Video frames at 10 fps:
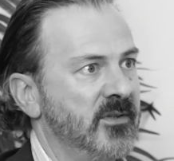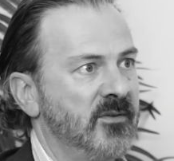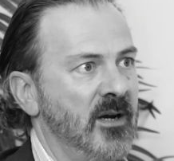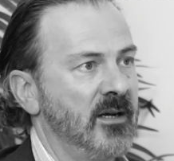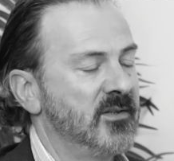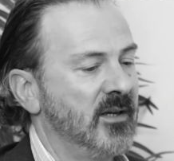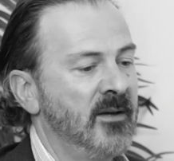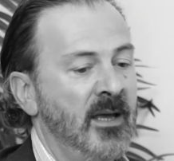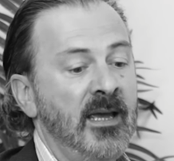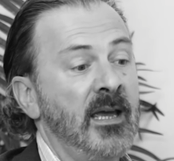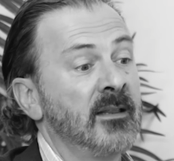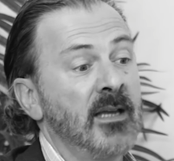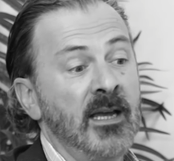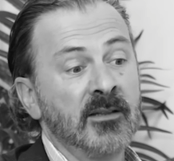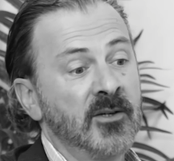of Australia. So
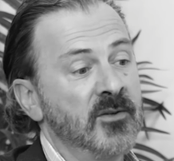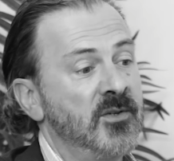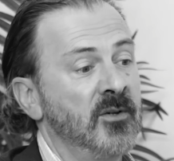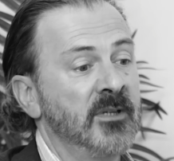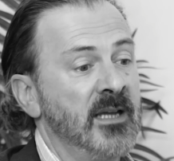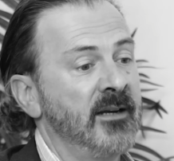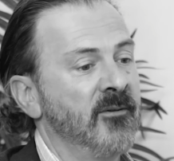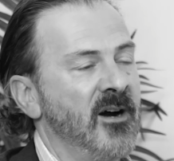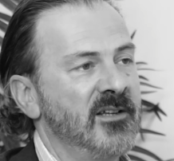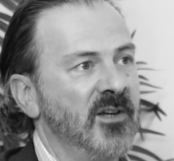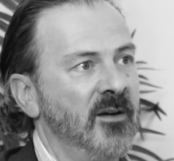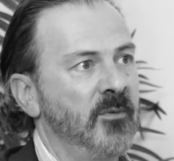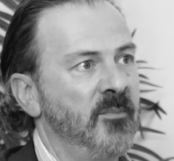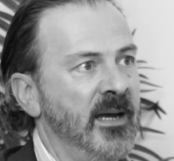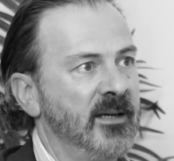and and the consumer data rights
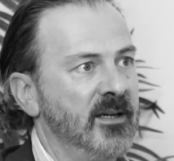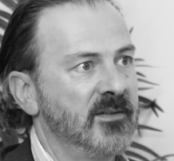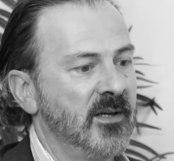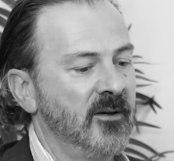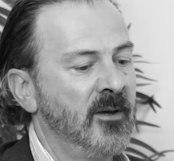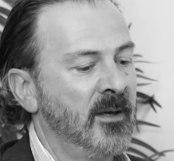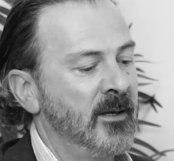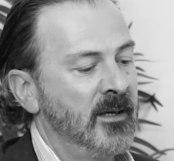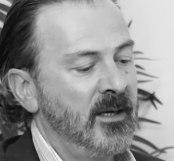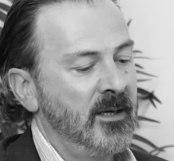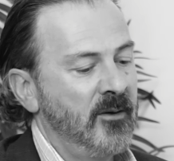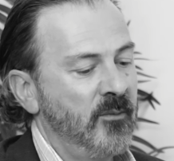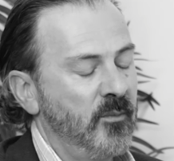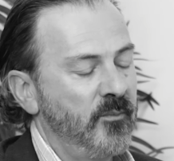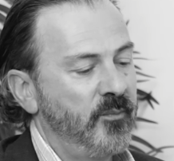open banking. So
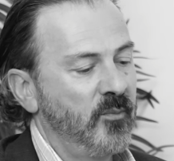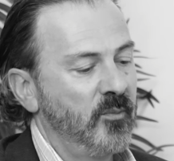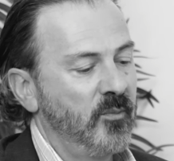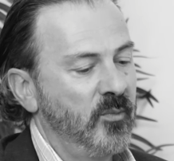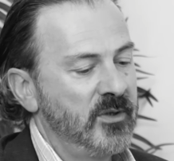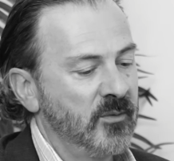we